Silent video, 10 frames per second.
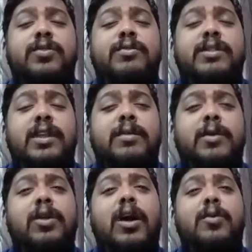think
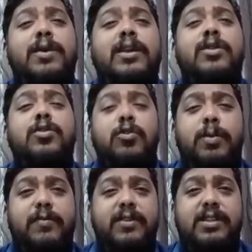about how we can cope
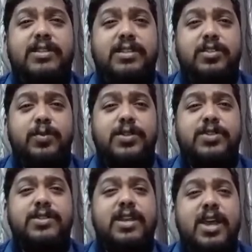up with these
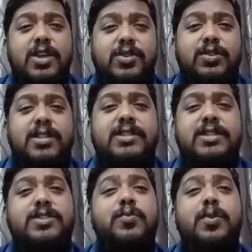situations. So this
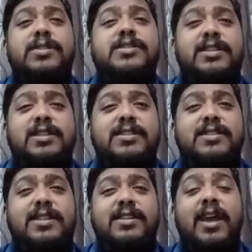is one
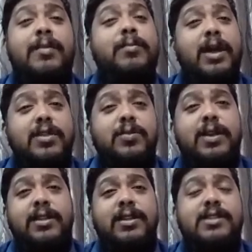statistic. And by the way,
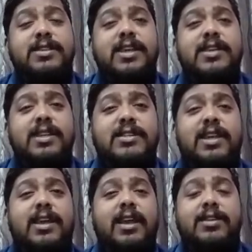in this case, as
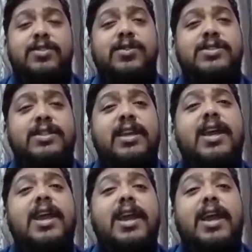you can see,
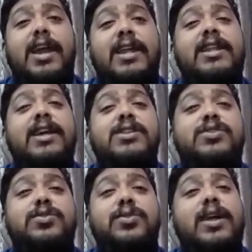India
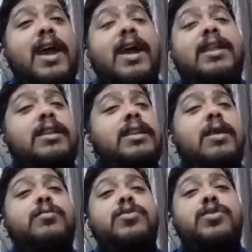stood at
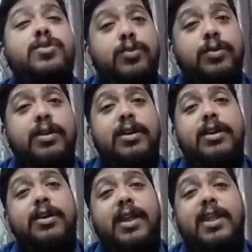number 2,
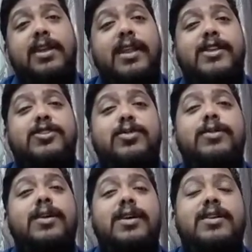right next to
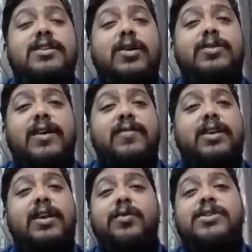South
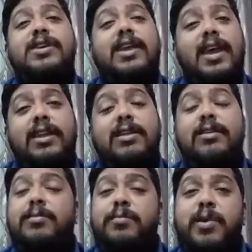Africa, which again,
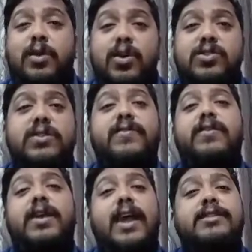because of
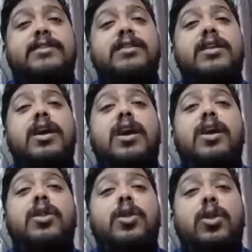cancer,
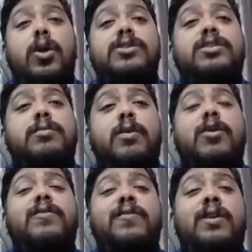lost
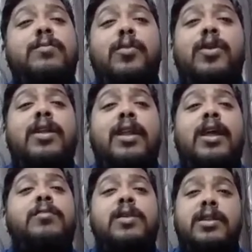about
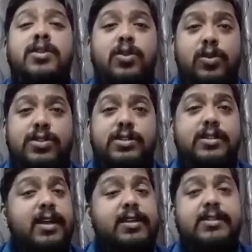$1.9 billion.
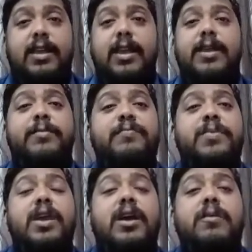That is again
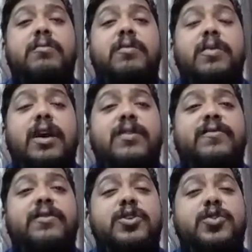a
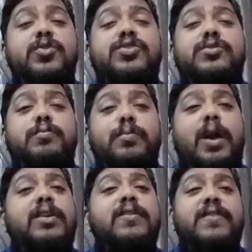huge
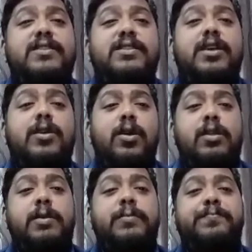part of its economy.